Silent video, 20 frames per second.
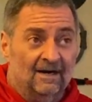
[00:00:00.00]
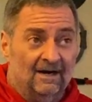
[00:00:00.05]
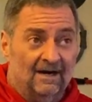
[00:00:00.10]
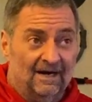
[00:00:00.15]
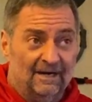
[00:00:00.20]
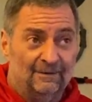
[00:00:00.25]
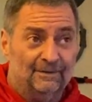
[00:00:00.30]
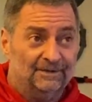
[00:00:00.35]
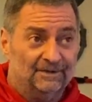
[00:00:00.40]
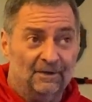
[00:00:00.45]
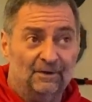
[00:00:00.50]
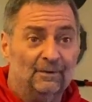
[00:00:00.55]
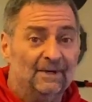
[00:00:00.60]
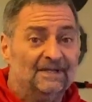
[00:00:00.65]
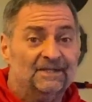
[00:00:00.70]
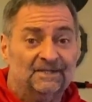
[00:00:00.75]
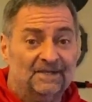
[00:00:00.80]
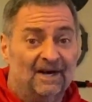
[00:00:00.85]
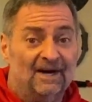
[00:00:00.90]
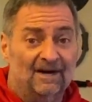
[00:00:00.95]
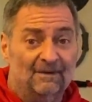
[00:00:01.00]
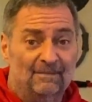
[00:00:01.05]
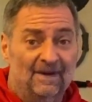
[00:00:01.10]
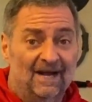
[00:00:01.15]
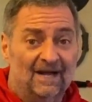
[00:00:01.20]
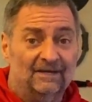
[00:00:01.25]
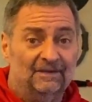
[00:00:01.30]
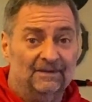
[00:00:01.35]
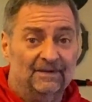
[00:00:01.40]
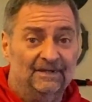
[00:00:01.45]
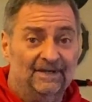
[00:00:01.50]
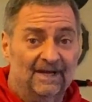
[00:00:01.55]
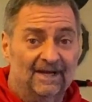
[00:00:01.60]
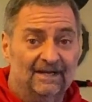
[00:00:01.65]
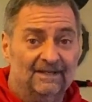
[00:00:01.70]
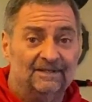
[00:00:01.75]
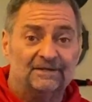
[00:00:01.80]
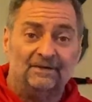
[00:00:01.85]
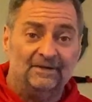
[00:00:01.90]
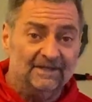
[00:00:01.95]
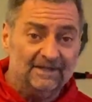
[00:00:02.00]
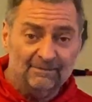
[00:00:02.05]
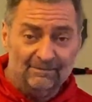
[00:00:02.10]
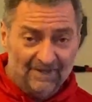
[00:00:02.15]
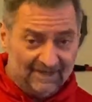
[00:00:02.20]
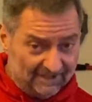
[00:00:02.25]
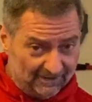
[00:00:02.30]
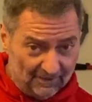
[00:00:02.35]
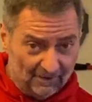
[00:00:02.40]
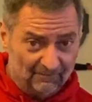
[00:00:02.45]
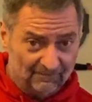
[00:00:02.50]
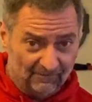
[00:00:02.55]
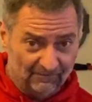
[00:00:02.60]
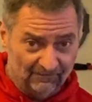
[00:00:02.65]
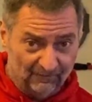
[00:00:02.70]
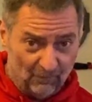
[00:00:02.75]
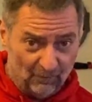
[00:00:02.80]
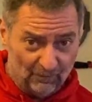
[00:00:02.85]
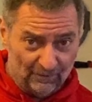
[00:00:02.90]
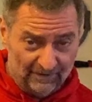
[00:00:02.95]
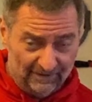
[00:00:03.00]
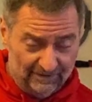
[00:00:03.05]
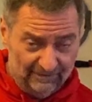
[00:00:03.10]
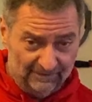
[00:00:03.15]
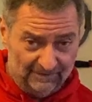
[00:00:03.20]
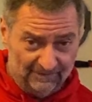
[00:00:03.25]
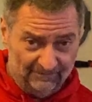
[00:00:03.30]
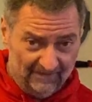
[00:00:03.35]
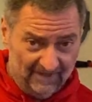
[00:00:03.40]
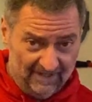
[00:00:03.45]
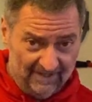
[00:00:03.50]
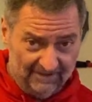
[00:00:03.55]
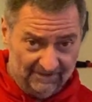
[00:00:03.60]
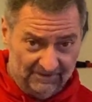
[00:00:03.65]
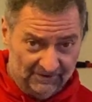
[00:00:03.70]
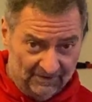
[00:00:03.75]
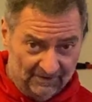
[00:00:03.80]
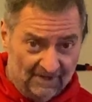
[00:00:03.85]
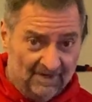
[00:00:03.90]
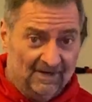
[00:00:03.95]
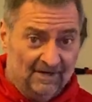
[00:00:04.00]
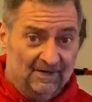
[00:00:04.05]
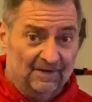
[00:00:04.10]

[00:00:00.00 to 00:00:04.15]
I was always taught back in the day, so anybody over 40 years of age,